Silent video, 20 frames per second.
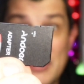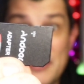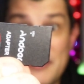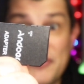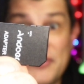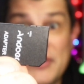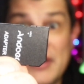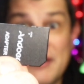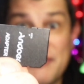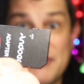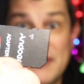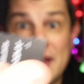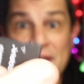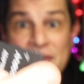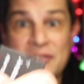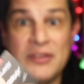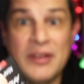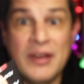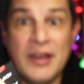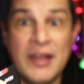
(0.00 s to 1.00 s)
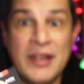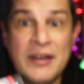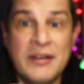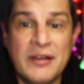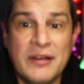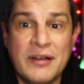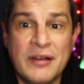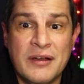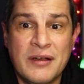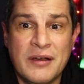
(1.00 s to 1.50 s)
lot of stuff outside.
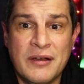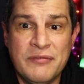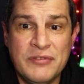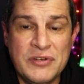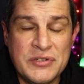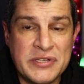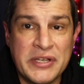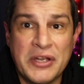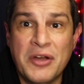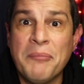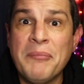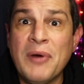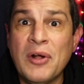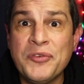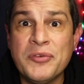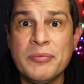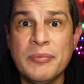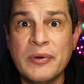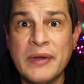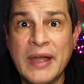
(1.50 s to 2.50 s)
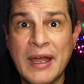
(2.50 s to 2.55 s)
I've usually got multiple